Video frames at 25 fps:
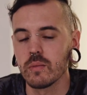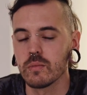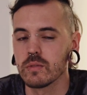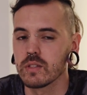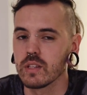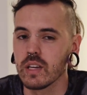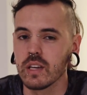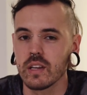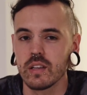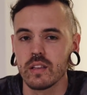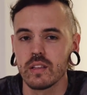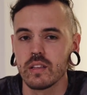
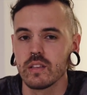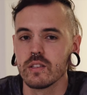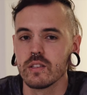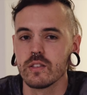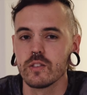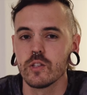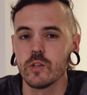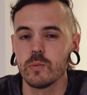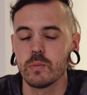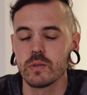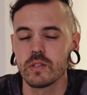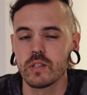So yeah,
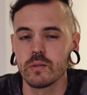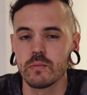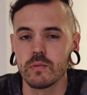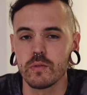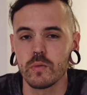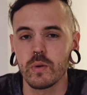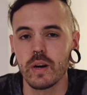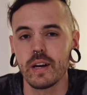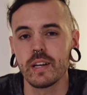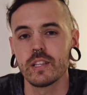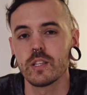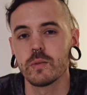super
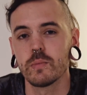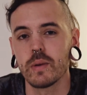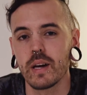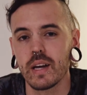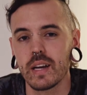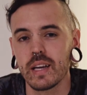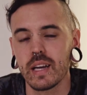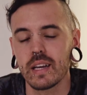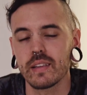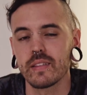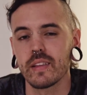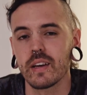simple way to be
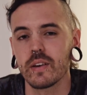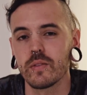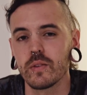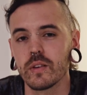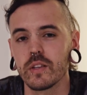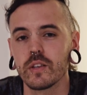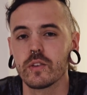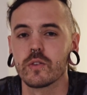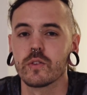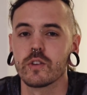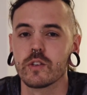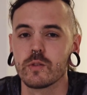able to get that
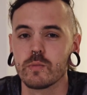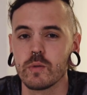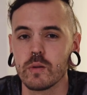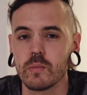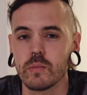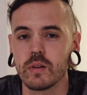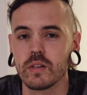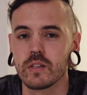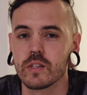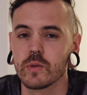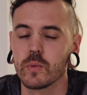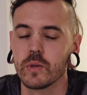really crisp
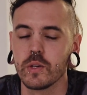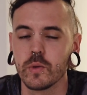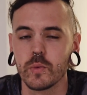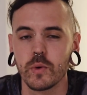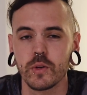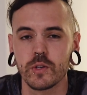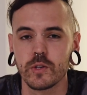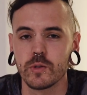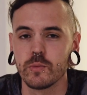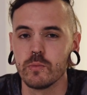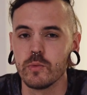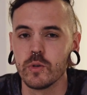image, so when you're
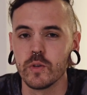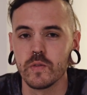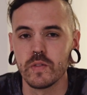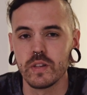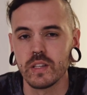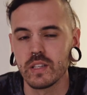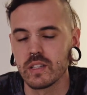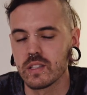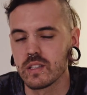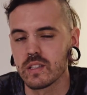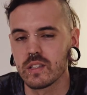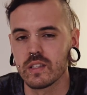watching
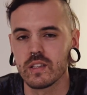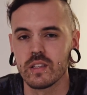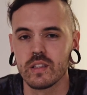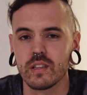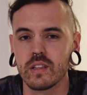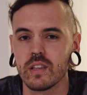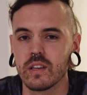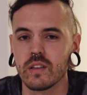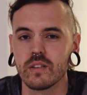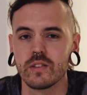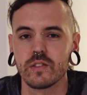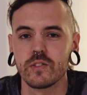movies,
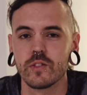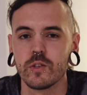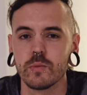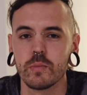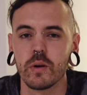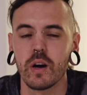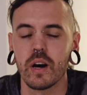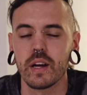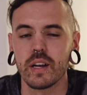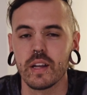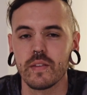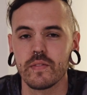they're in
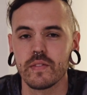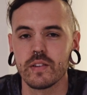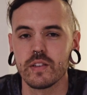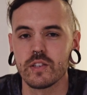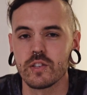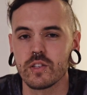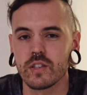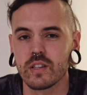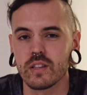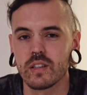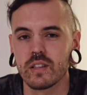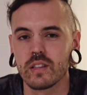super high
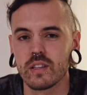definition.